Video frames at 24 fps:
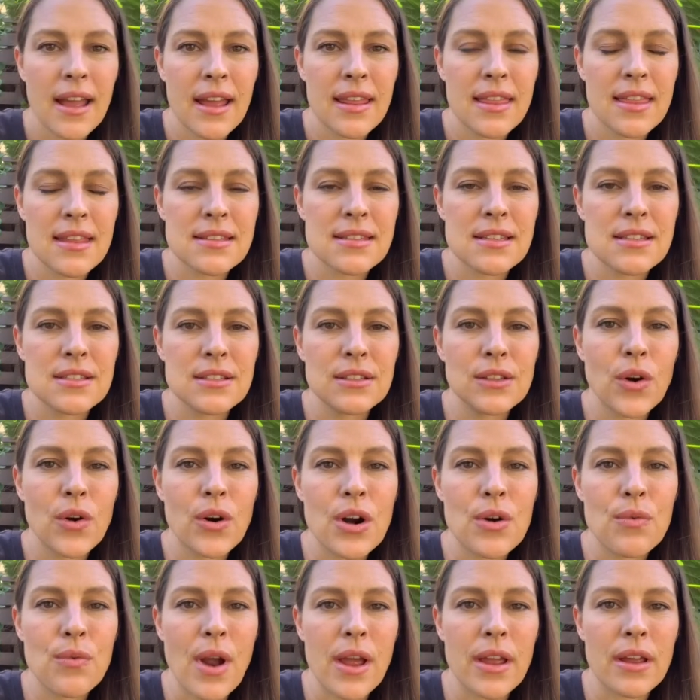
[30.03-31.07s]
this is
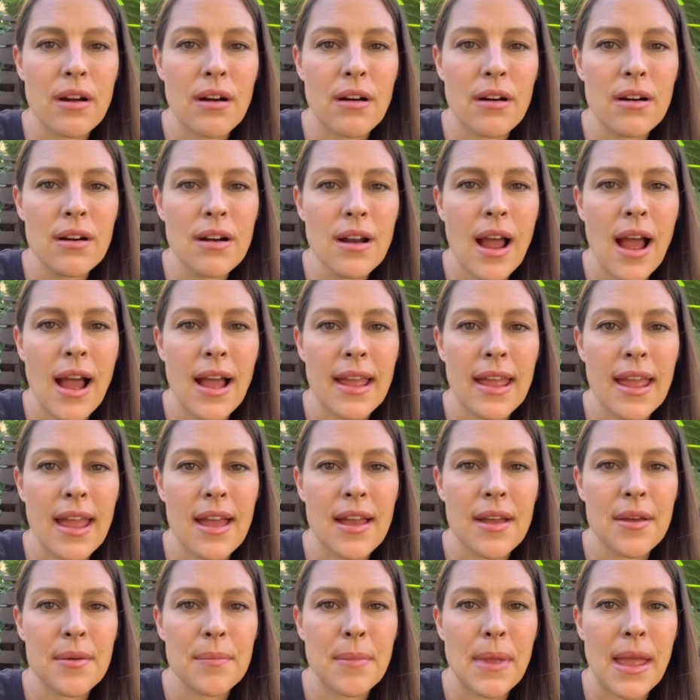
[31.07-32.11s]
Laura Reichart. I
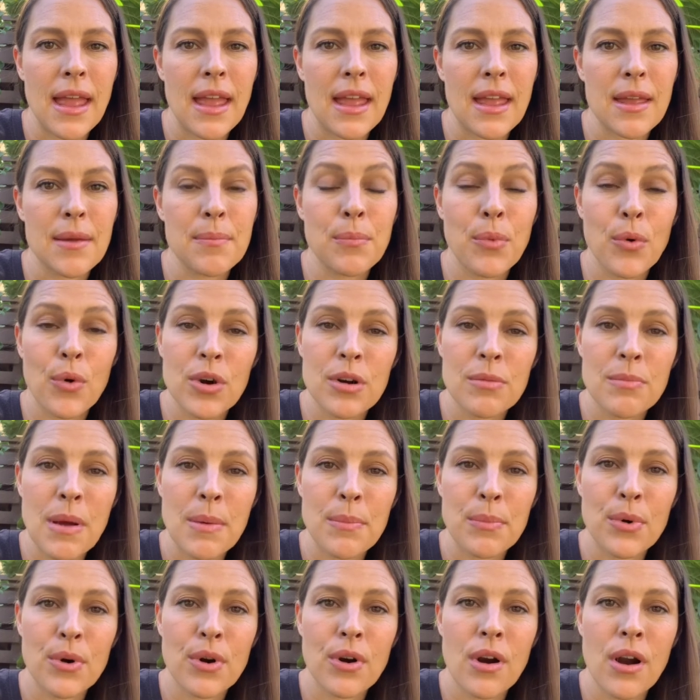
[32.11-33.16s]
am a board
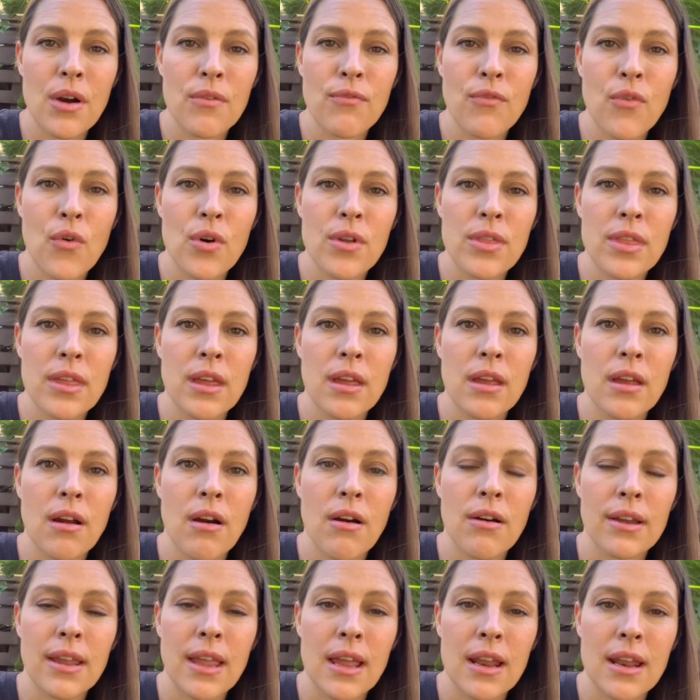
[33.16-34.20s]
member for the
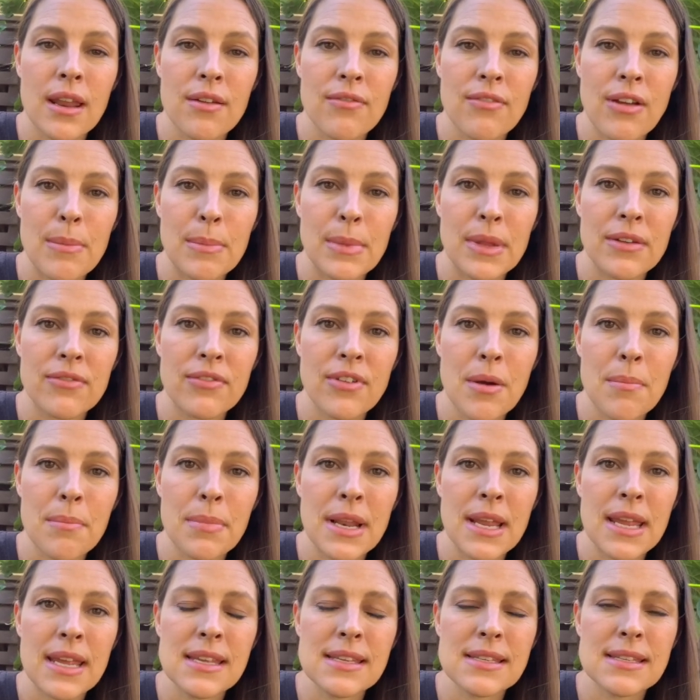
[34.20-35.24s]
Arcadia Family of
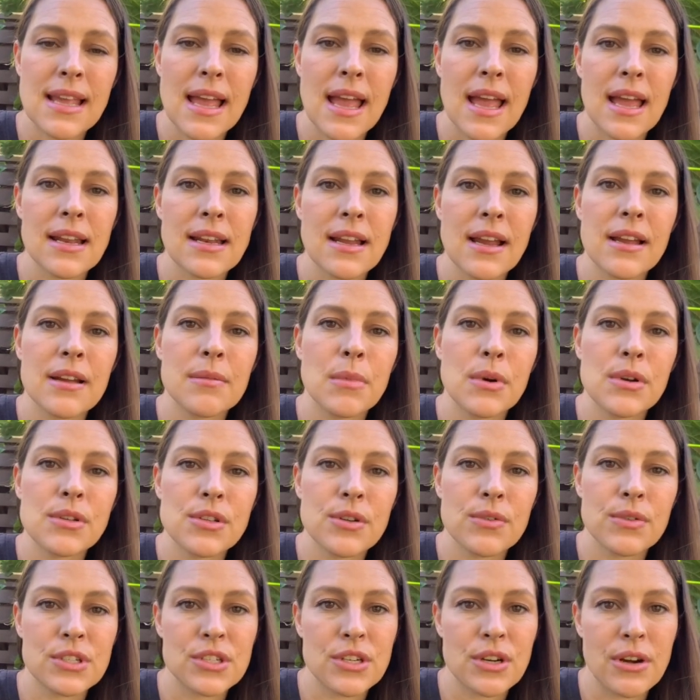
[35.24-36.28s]
Companies, and I am
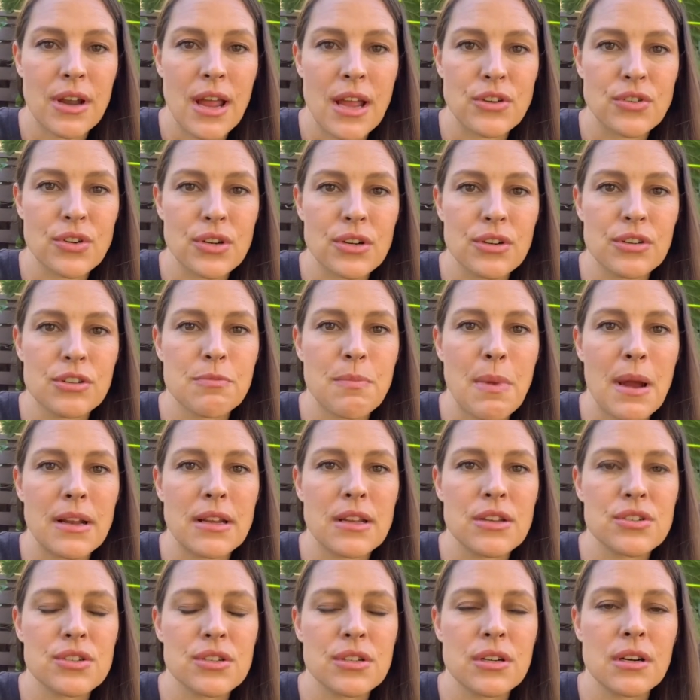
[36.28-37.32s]
also a geriatric nurse
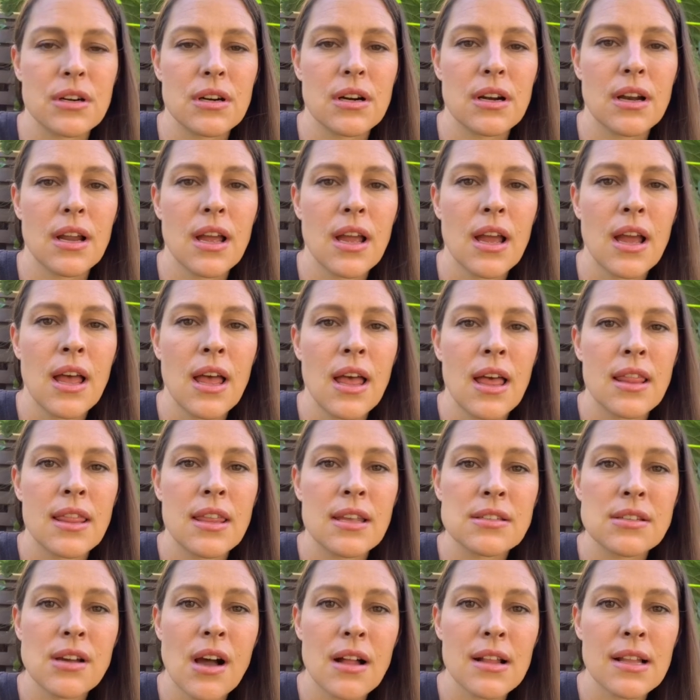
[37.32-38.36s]
practitioner.
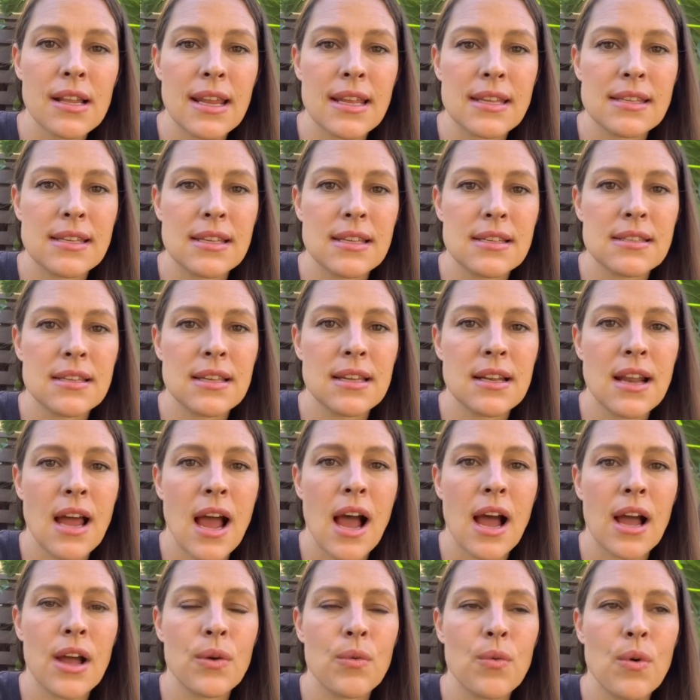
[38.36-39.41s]
This holiday season,
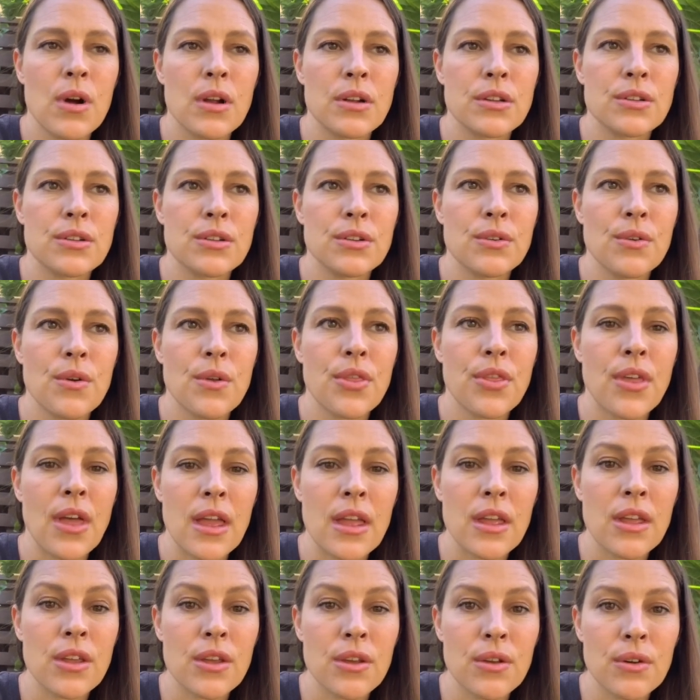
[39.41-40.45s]
I want to
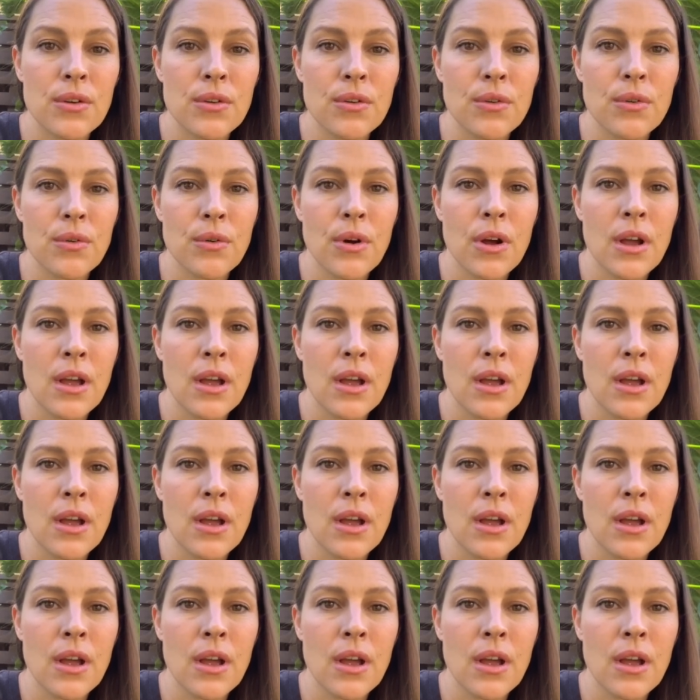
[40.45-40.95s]
thank you